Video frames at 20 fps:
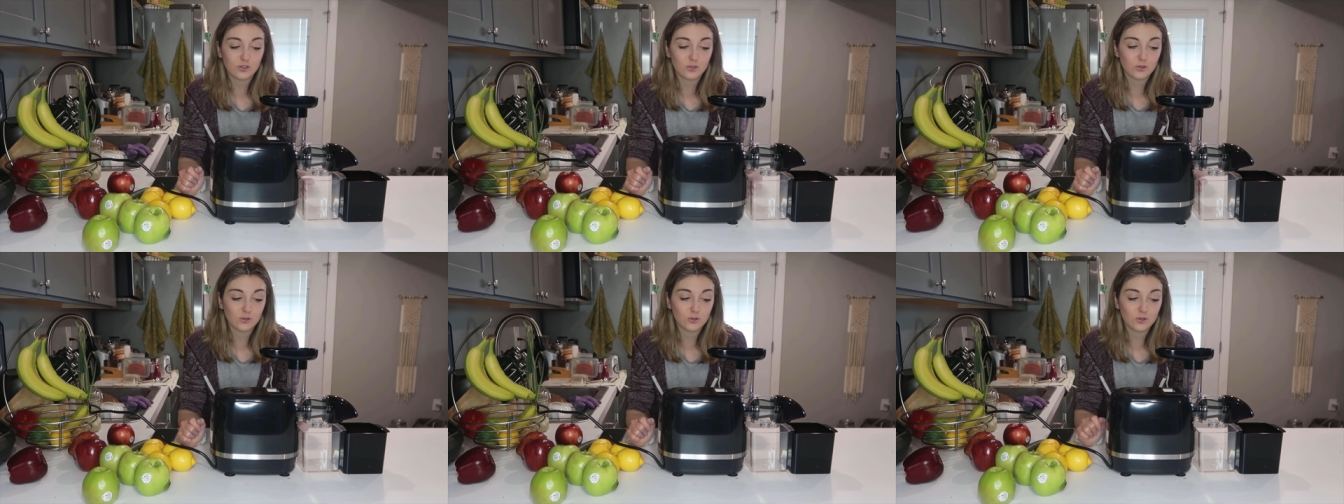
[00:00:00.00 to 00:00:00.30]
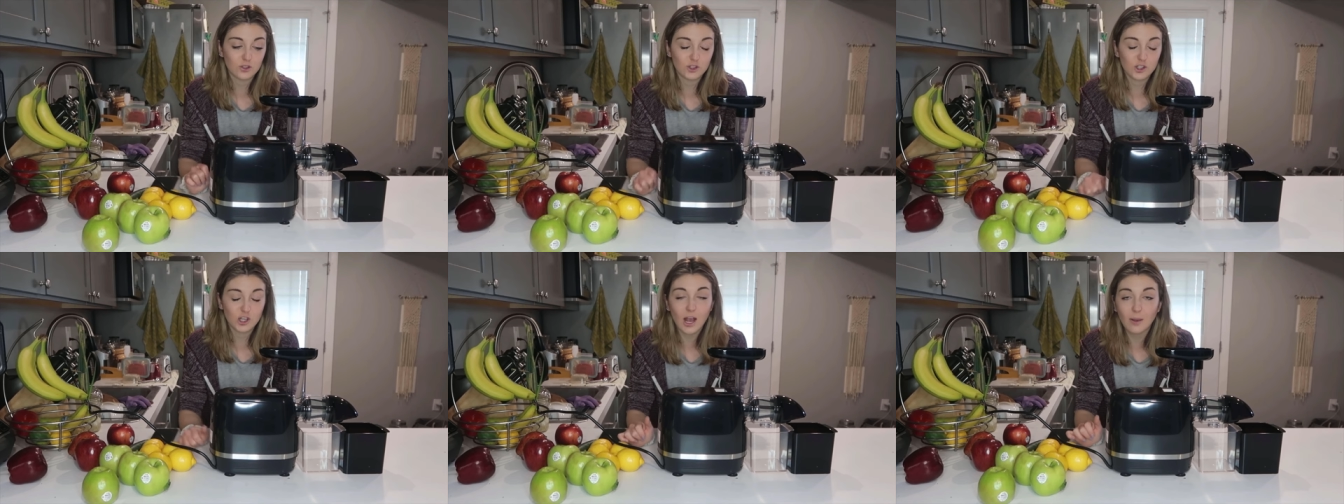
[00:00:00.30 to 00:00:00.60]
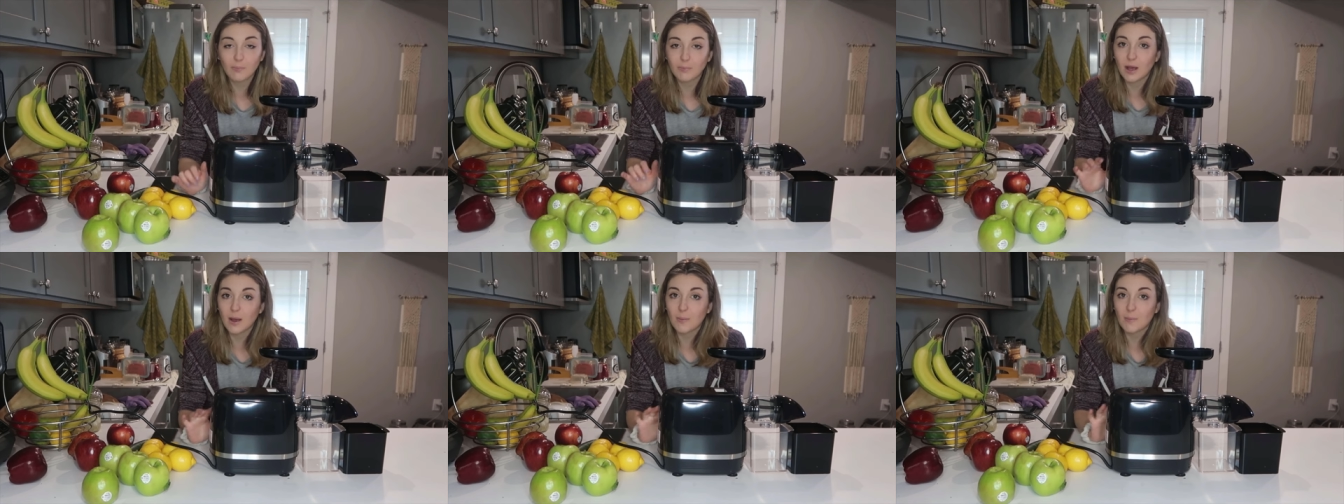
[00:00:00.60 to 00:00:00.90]
to
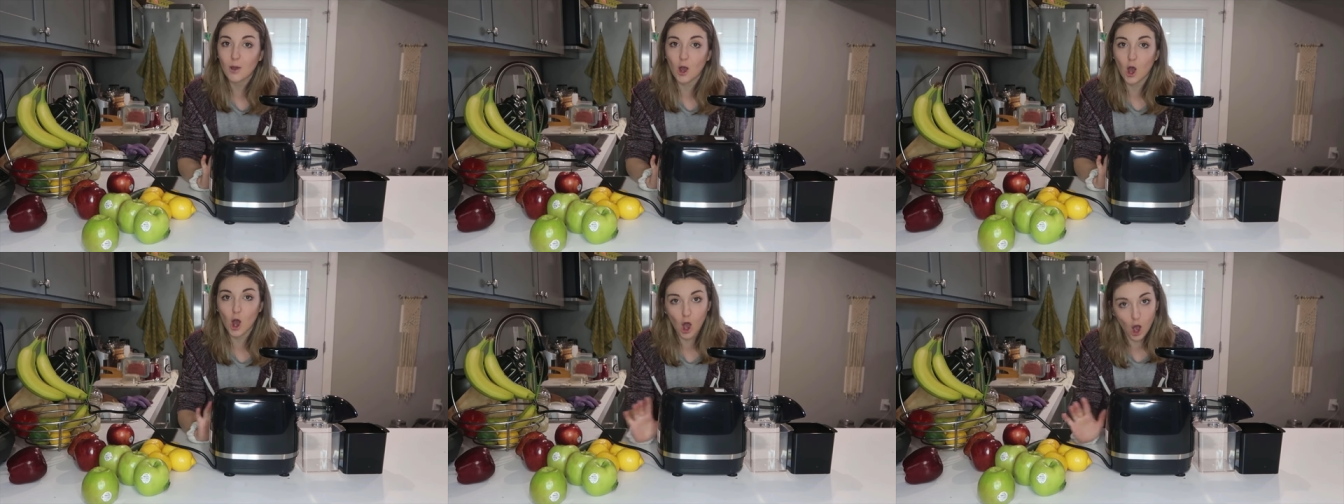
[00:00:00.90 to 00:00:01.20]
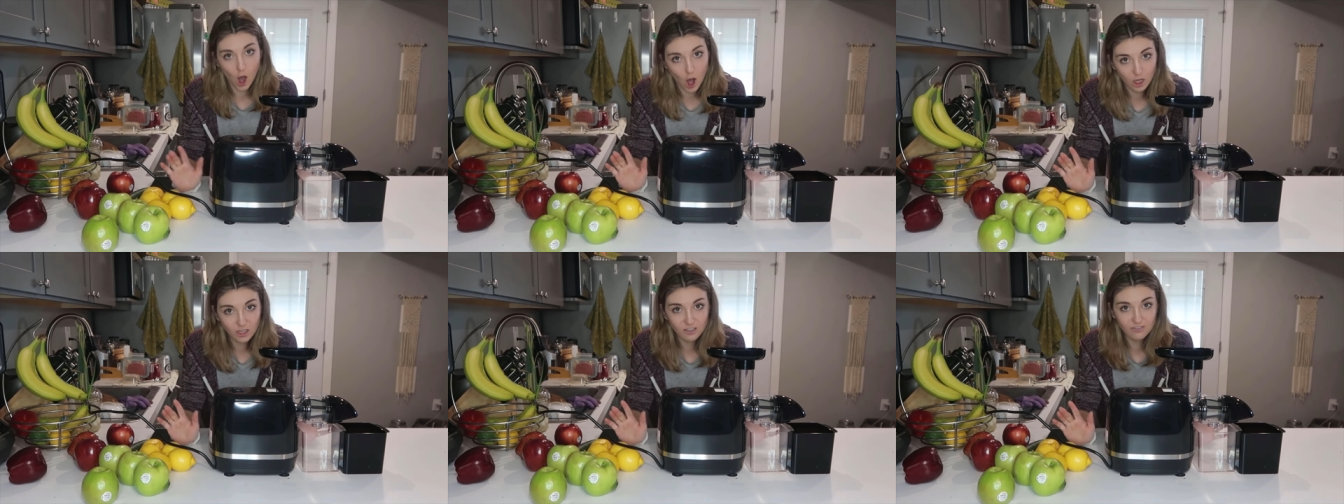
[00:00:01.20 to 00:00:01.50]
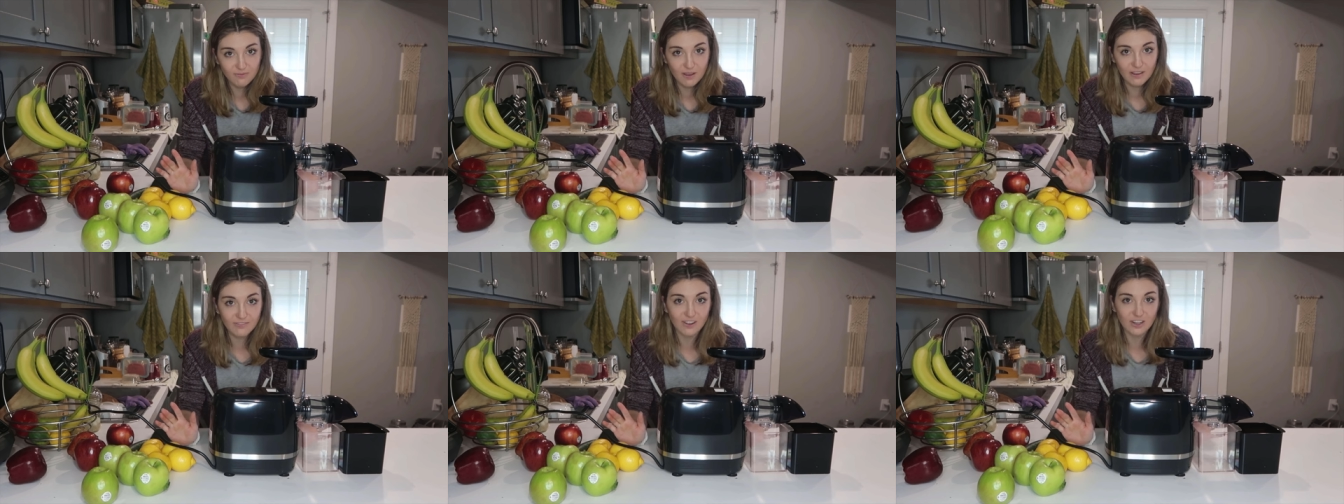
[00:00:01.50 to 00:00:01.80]
chop up all
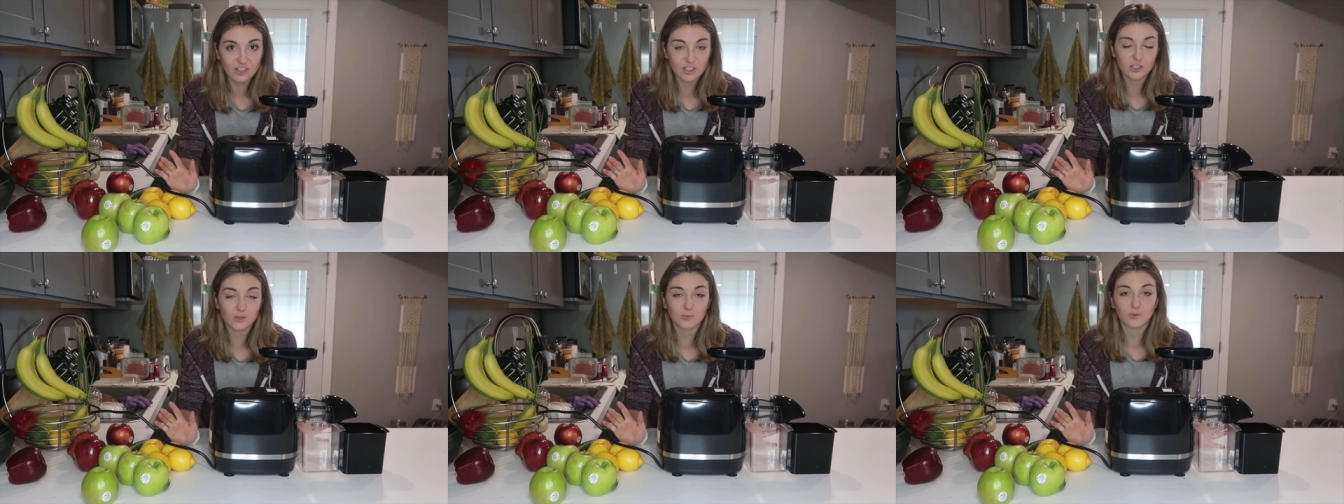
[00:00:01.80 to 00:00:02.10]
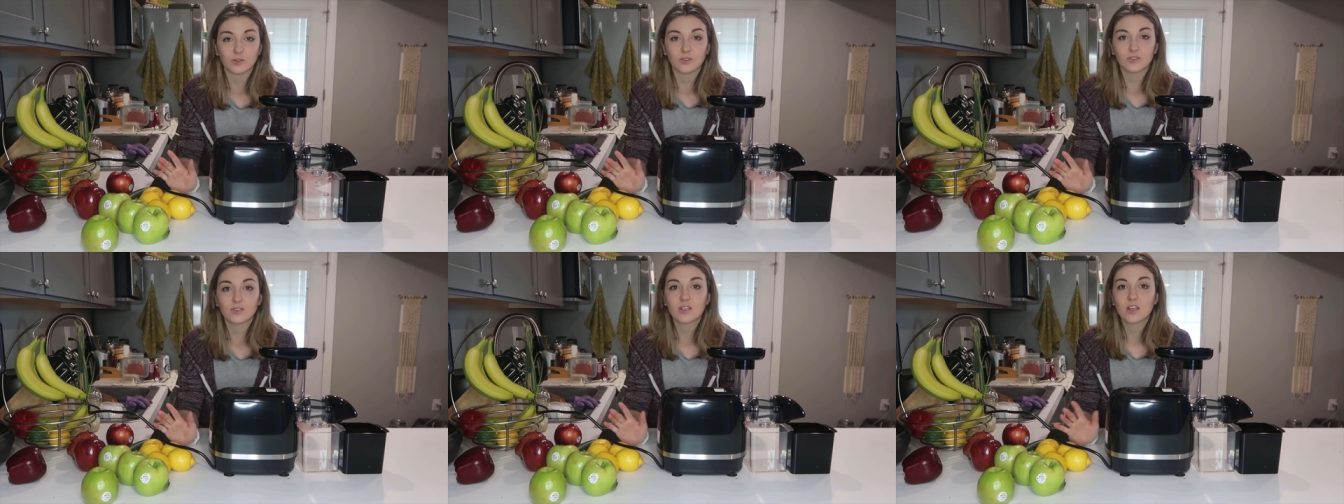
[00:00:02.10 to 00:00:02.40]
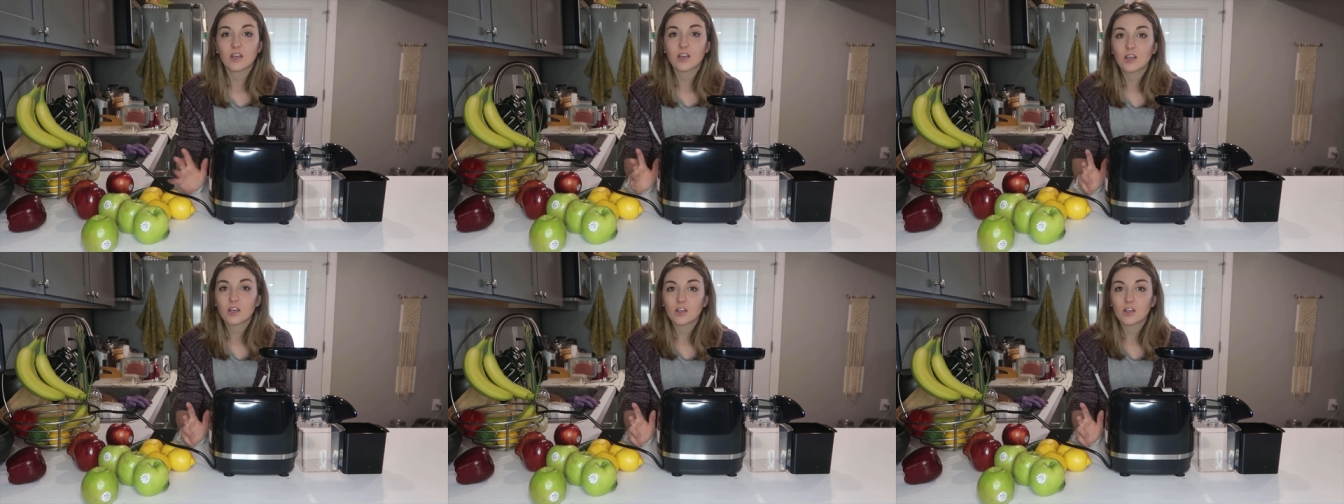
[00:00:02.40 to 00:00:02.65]
of my vegetables.